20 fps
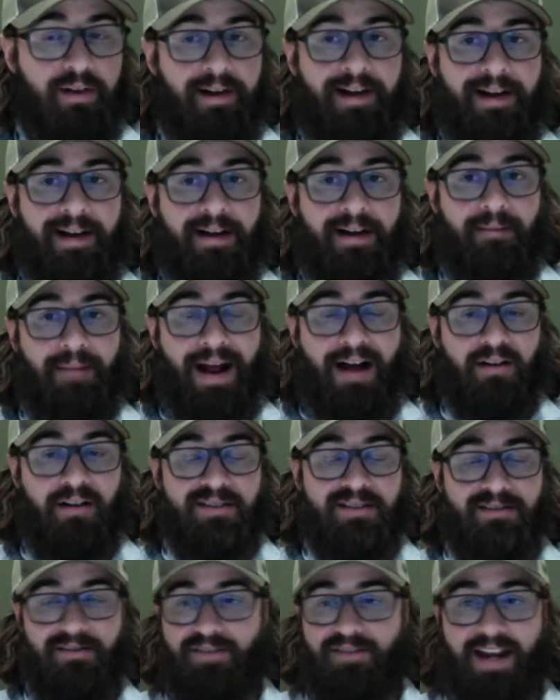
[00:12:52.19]
Um, out
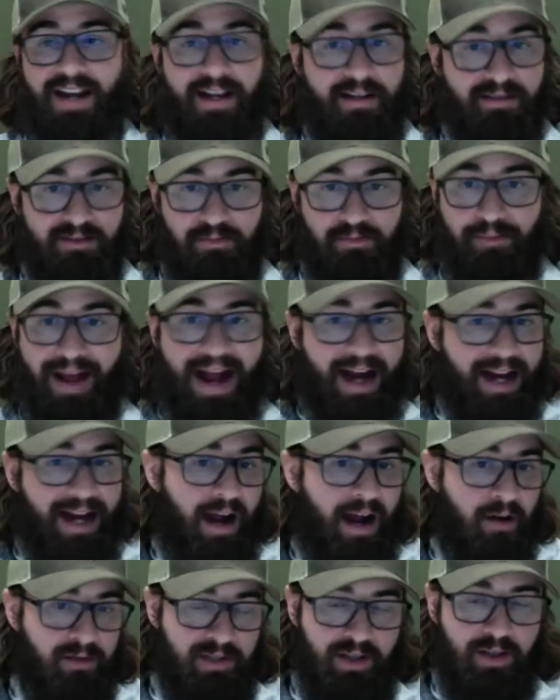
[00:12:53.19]
then it's back
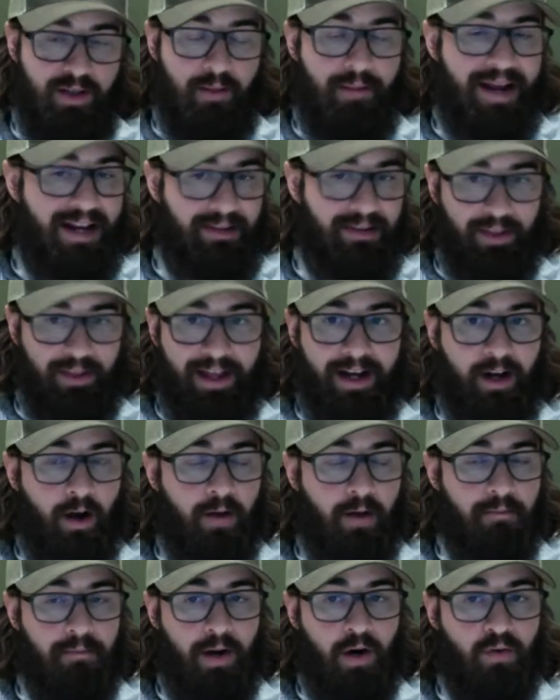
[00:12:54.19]
out to the main lake
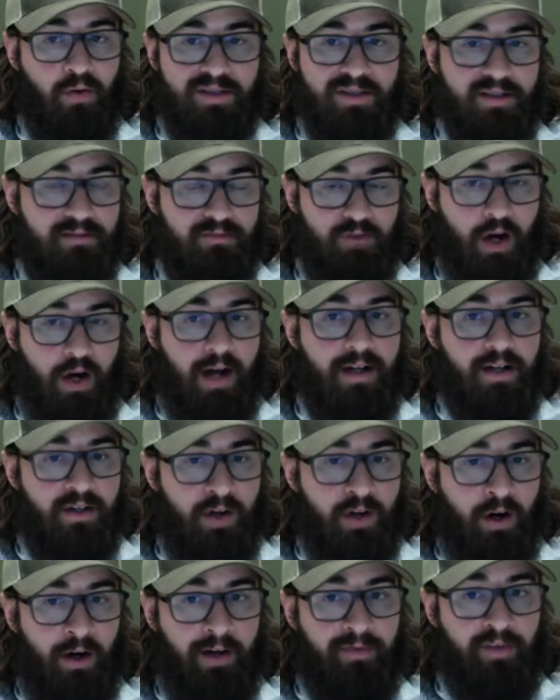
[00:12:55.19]
on boats trying to
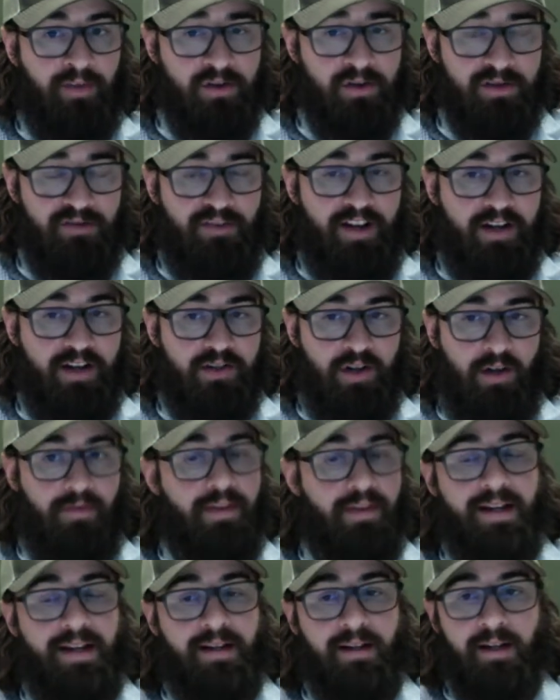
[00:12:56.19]
target those fish on
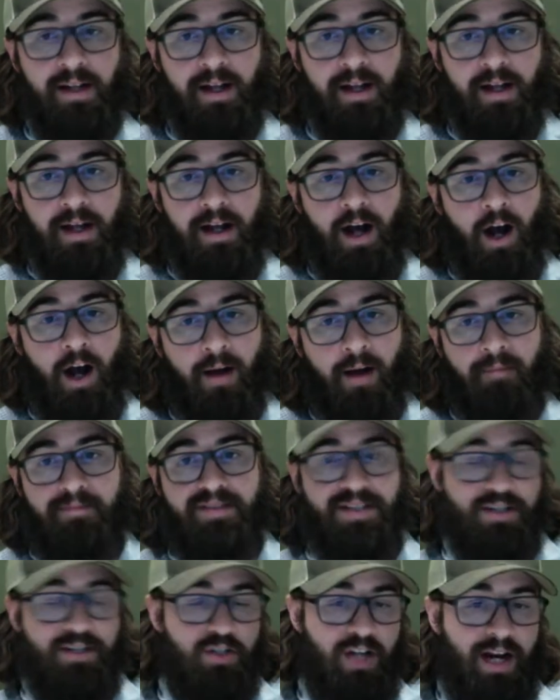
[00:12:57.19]
the
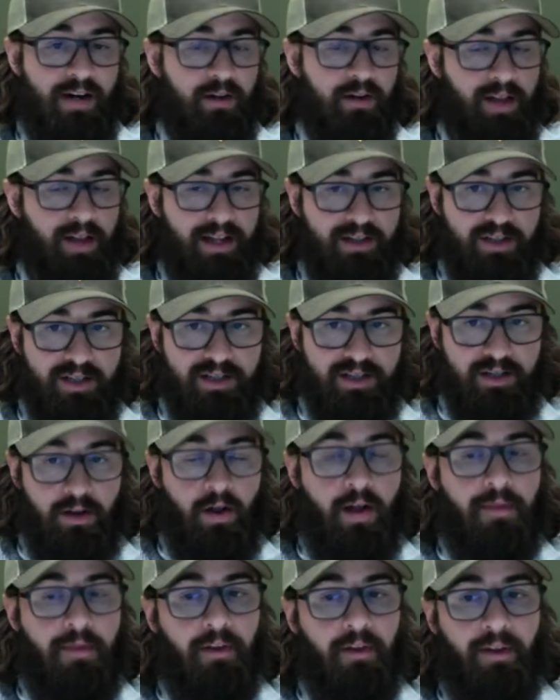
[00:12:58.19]
humps and channel edges
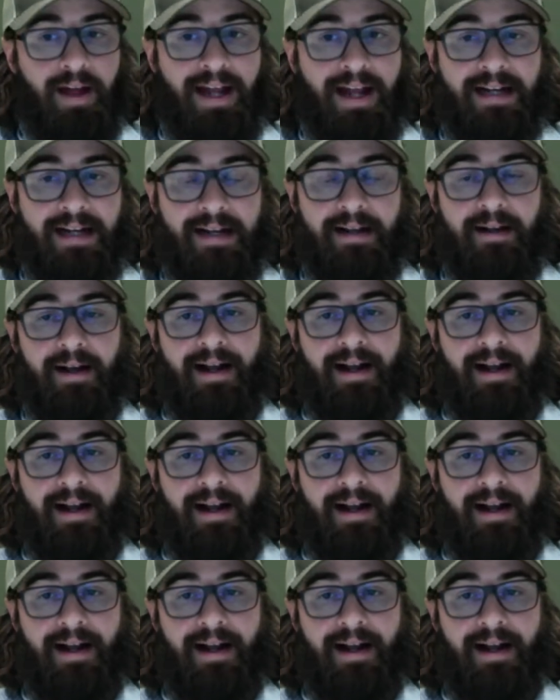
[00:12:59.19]
along the lake.